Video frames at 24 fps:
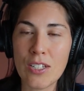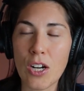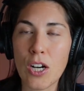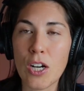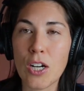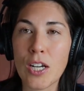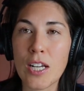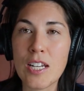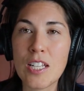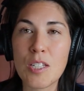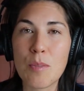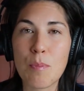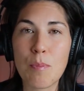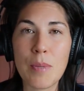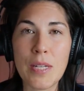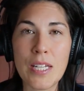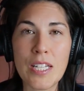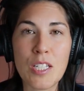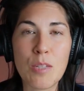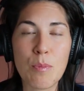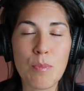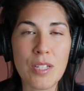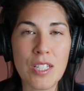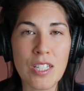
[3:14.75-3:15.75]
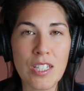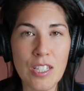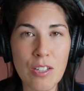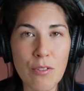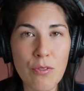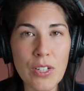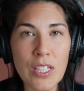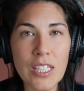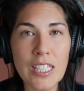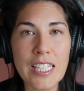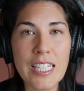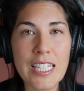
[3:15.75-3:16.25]
are going to be
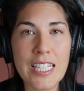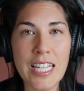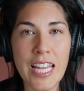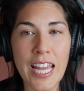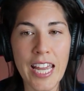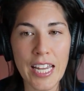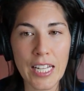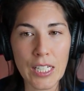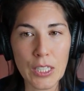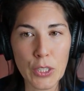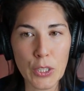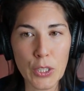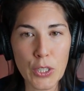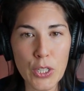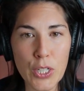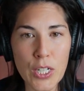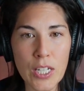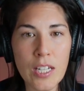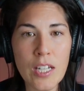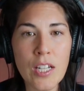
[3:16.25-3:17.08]
specifically tailored